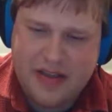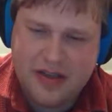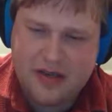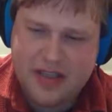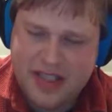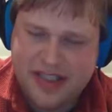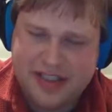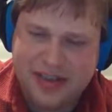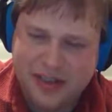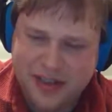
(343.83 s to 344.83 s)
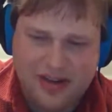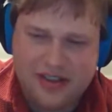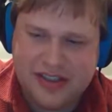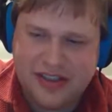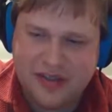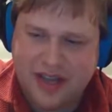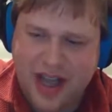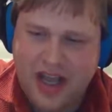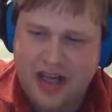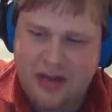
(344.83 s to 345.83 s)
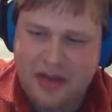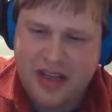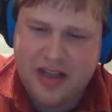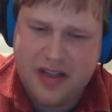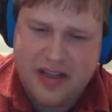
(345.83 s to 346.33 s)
No teacher urged or guided me,